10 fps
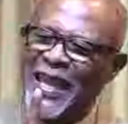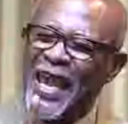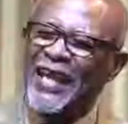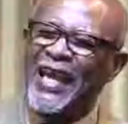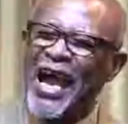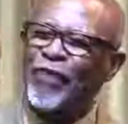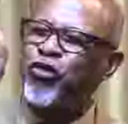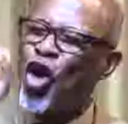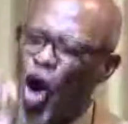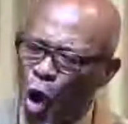and have
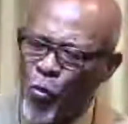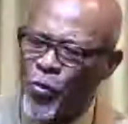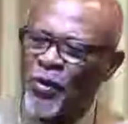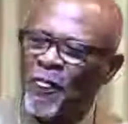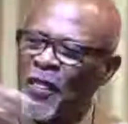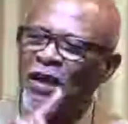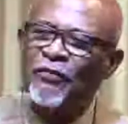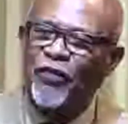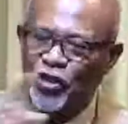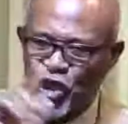hope
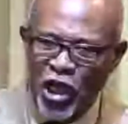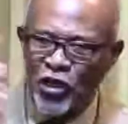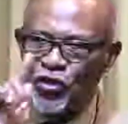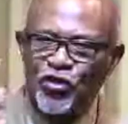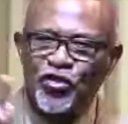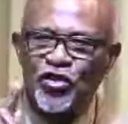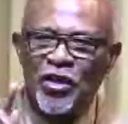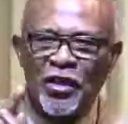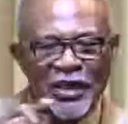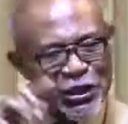for change.
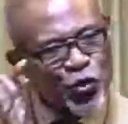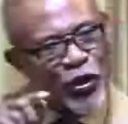That's what